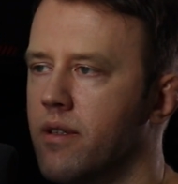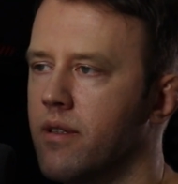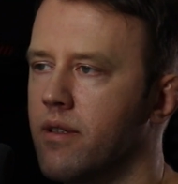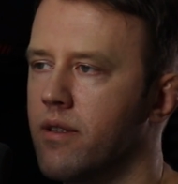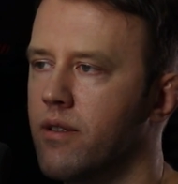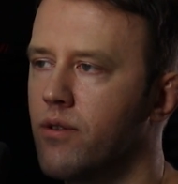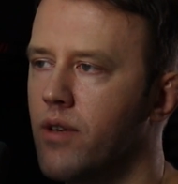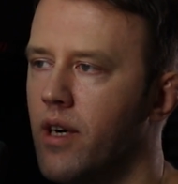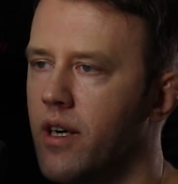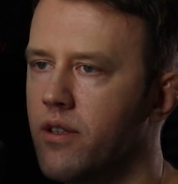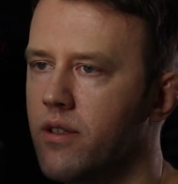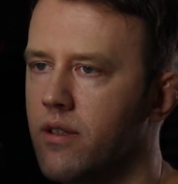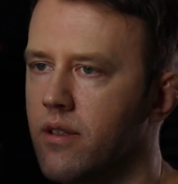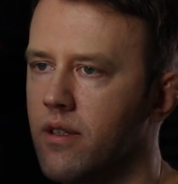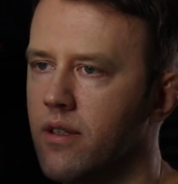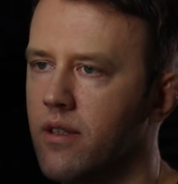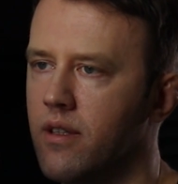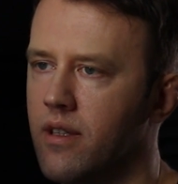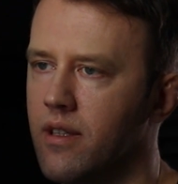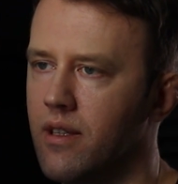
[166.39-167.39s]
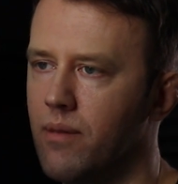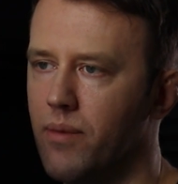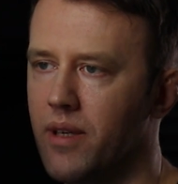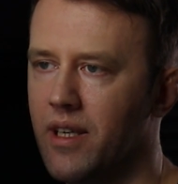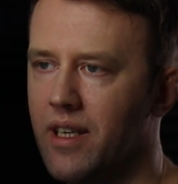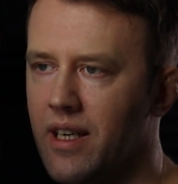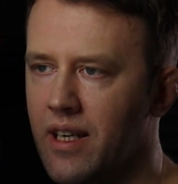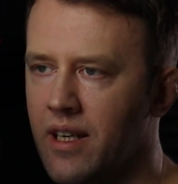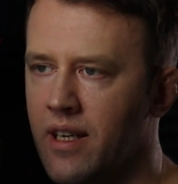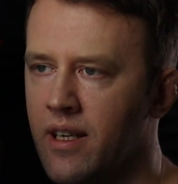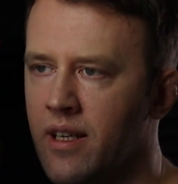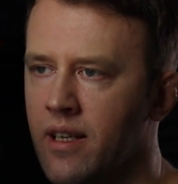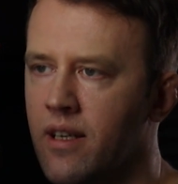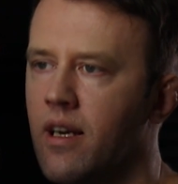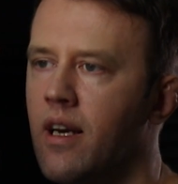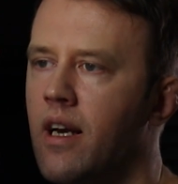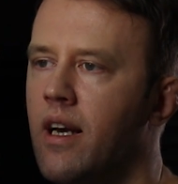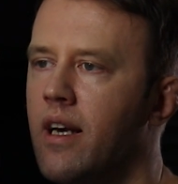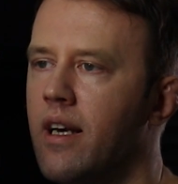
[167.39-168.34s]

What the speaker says: construction in the beginning,